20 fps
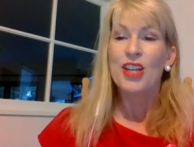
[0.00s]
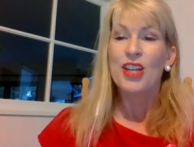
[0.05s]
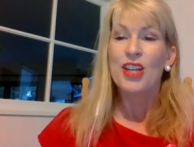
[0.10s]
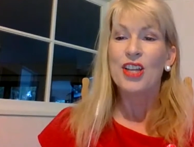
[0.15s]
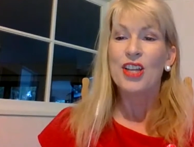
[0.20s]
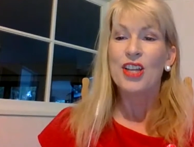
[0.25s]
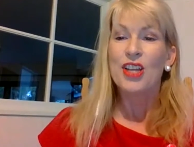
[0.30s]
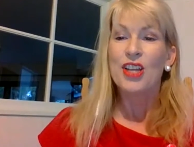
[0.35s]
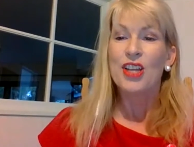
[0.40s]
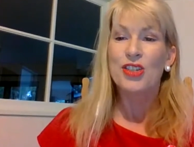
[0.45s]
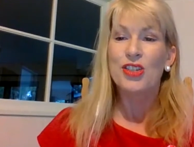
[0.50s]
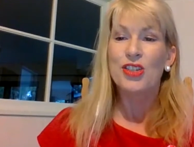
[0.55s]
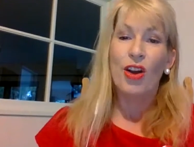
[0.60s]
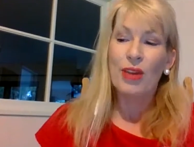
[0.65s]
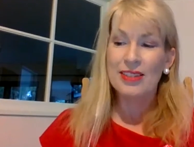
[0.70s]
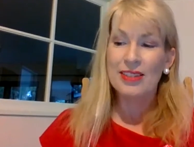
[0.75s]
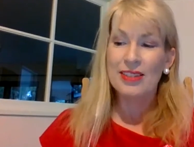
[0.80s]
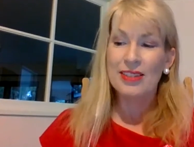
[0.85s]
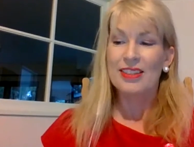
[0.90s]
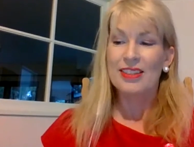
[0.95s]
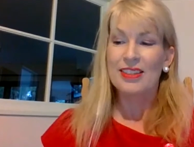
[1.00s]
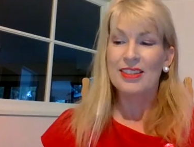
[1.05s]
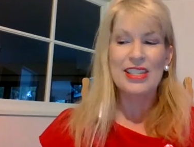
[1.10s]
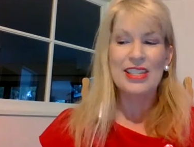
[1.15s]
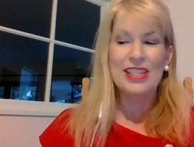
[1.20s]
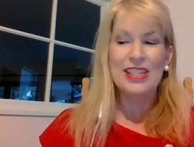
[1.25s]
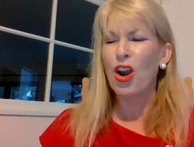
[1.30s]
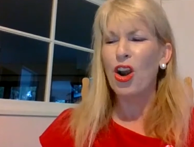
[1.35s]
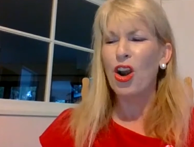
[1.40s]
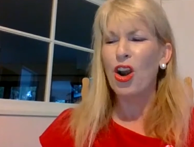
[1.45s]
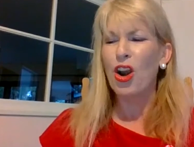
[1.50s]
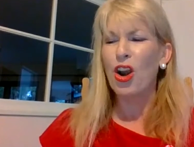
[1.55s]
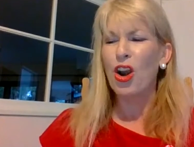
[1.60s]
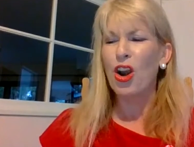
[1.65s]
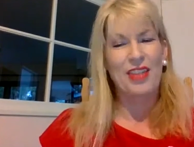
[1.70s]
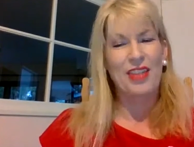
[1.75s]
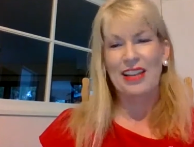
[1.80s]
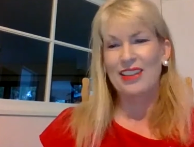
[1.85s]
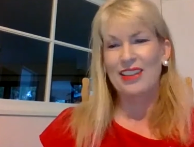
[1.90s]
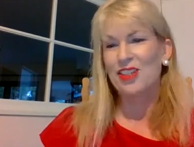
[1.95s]
So there's a lot of
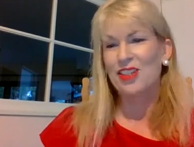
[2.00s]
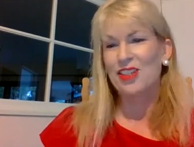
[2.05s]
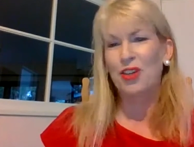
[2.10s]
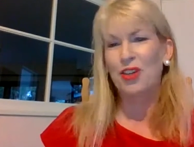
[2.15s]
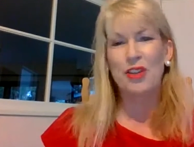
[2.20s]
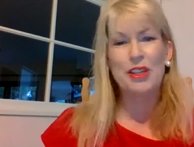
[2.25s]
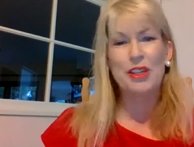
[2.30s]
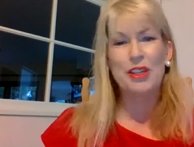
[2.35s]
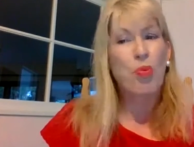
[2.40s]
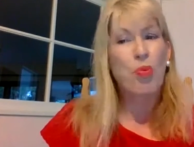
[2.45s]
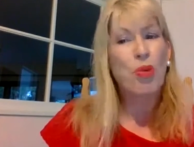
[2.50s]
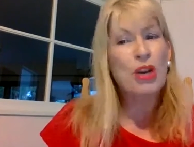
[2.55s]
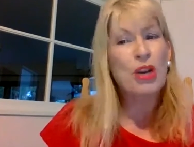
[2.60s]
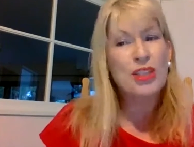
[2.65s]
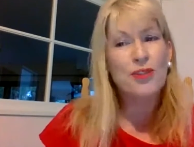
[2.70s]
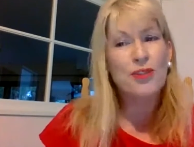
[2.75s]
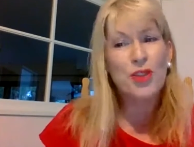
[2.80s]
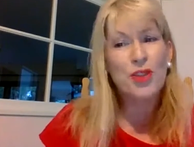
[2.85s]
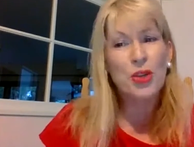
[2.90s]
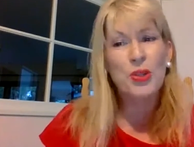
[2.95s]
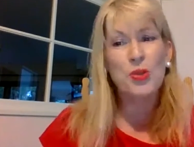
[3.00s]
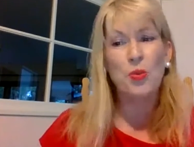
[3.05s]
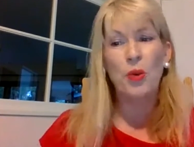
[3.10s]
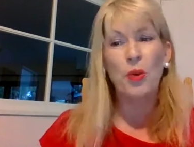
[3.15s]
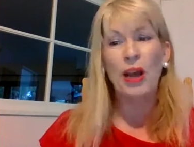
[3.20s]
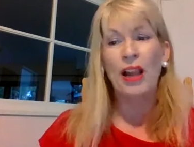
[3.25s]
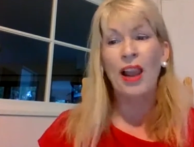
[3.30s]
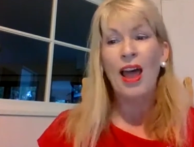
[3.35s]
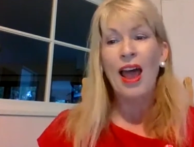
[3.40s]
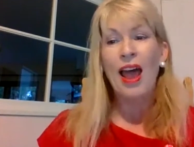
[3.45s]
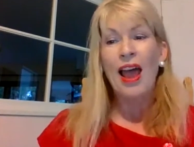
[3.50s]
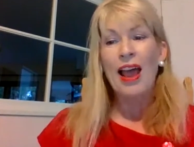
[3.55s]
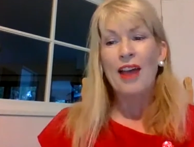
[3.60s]
things, you know, there's point of view as well.